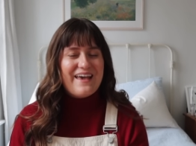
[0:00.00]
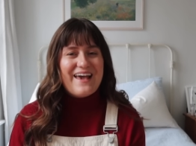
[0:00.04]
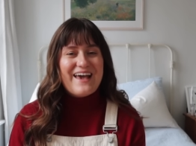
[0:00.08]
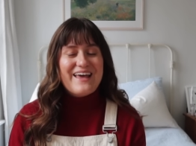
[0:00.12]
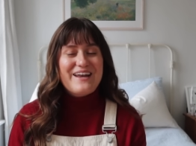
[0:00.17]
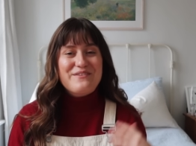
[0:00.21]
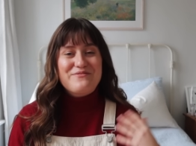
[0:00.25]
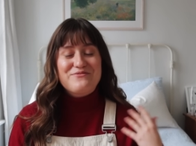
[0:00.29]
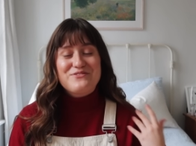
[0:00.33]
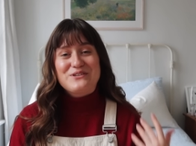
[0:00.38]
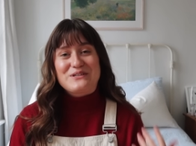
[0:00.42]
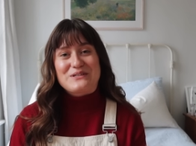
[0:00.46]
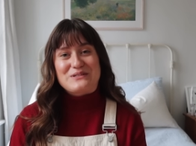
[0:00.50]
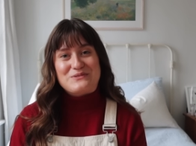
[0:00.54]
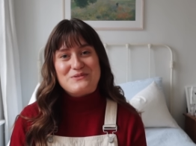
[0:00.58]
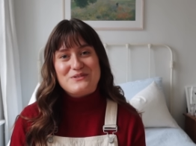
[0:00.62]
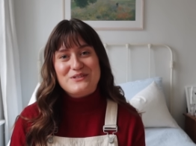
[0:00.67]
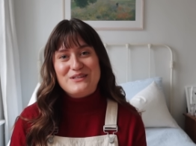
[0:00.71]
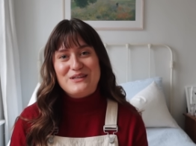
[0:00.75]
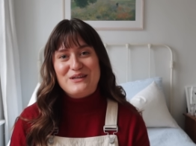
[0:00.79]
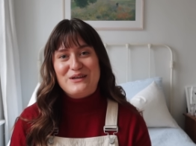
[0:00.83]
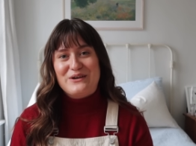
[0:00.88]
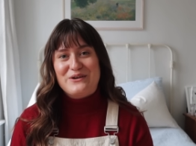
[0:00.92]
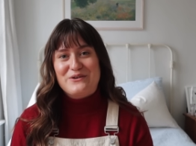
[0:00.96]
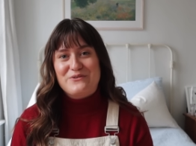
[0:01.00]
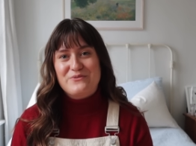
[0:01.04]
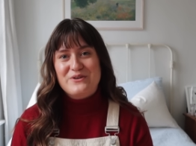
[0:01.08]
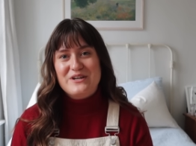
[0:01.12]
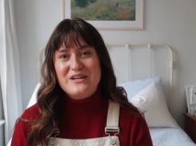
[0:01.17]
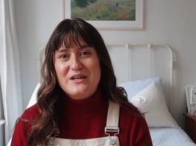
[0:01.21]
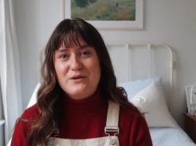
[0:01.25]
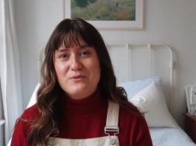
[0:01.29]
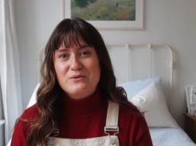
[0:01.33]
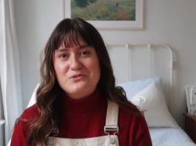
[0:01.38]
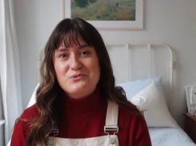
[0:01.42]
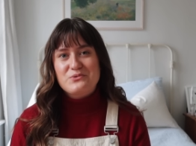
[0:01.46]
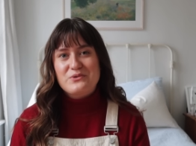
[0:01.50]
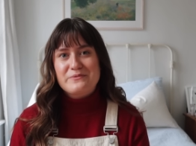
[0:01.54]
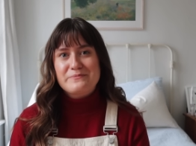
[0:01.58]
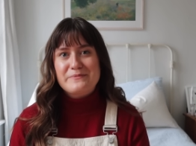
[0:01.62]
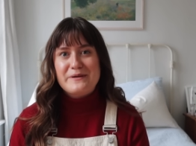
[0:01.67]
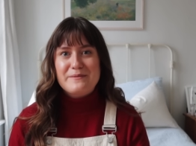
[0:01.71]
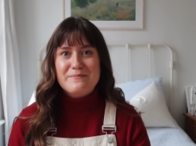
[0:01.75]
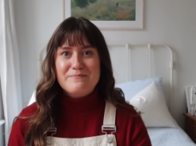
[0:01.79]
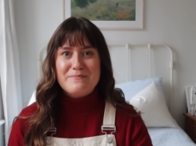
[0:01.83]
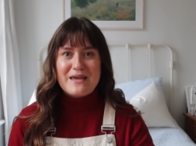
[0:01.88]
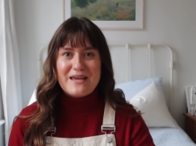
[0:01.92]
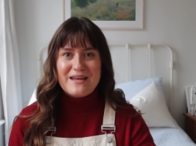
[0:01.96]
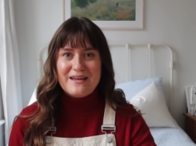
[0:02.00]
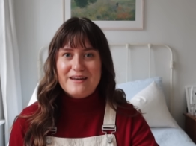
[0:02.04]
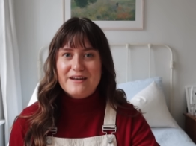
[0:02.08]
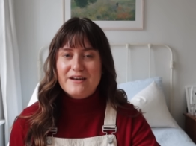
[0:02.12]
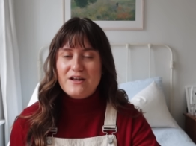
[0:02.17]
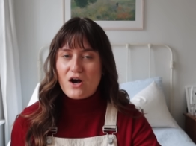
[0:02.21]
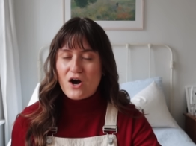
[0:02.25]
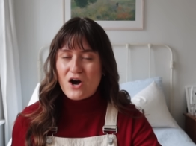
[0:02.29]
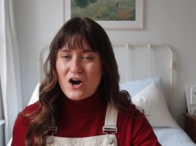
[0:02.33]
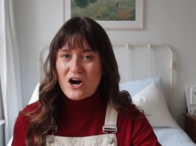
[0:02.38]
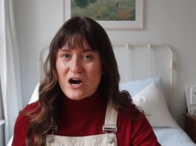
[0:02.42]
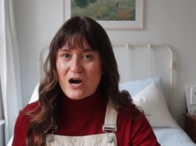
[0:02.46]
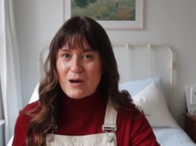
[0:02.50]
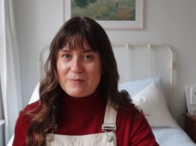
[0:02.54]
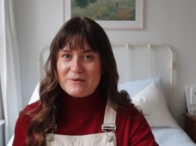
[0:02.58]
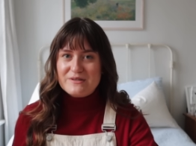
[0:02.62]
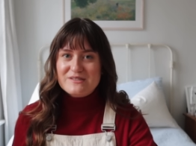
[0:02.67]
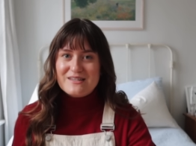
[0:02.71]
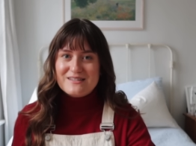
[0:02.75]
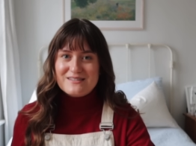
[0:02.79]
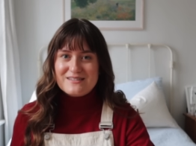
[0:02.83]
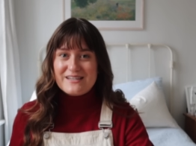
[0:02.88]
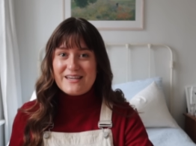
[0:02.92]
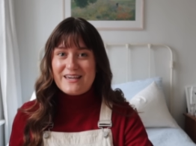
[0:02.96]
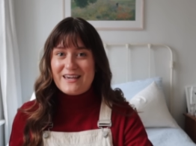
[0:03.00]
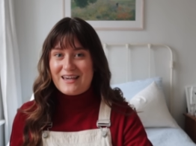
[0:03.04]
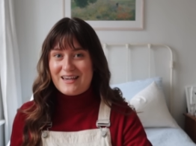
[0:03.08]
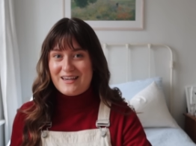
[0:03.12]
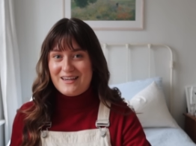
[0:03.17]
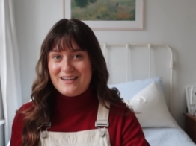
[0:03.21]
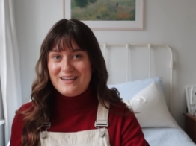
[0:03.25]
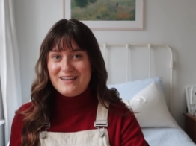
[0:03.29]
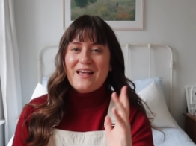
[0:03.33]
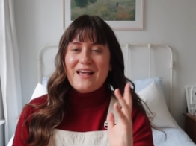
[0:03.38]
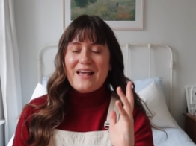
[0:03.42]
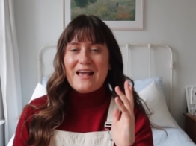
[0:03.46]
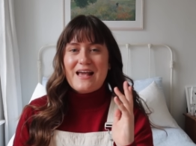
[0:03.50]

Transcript: and it feels really good. Reading was one of my main hobbies as a kid,